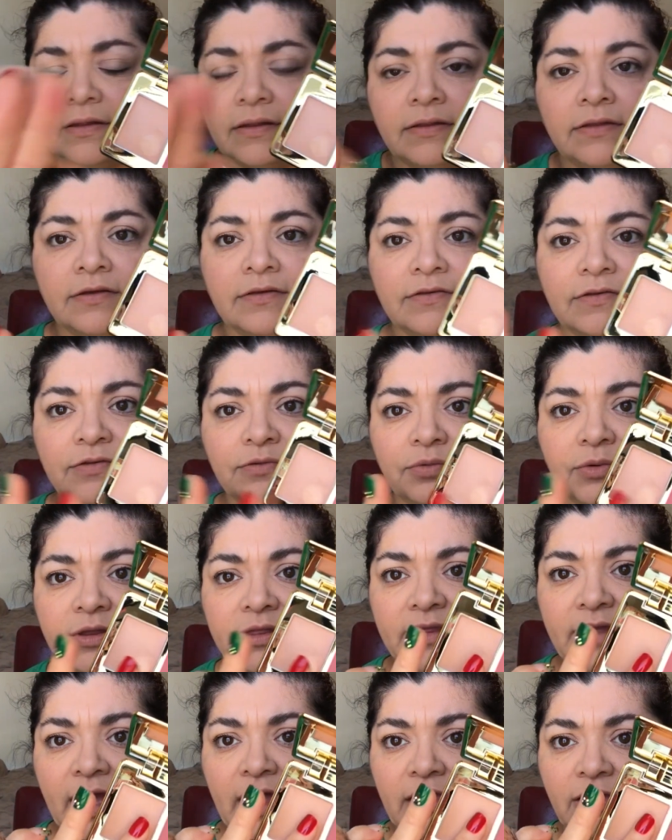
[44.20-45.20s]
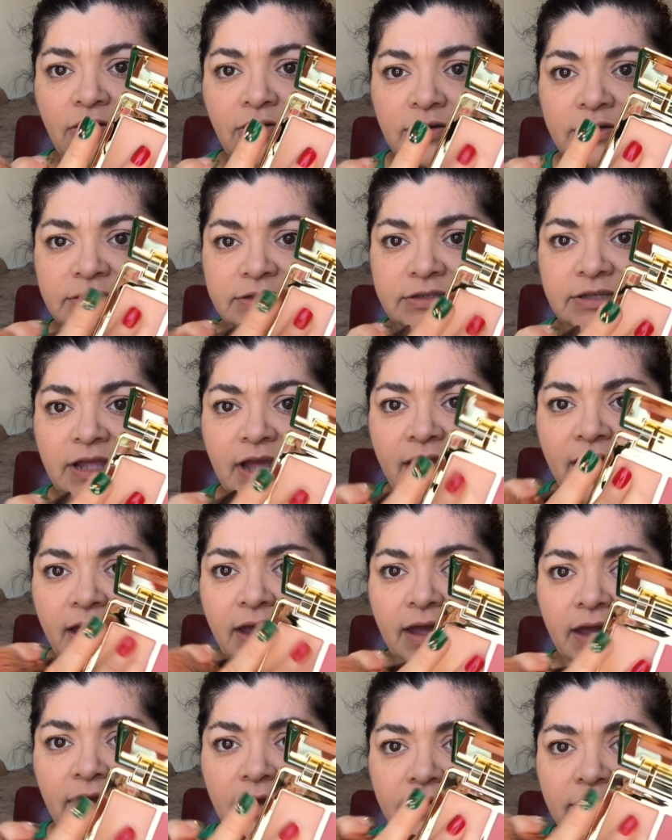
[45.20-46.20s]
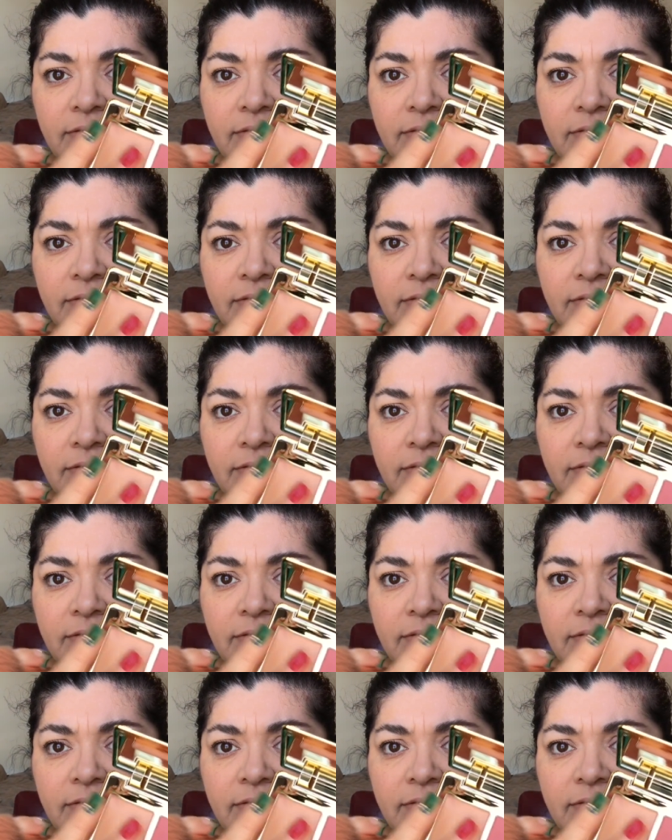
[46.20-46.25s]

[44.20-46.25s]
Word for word: This is what that looks like.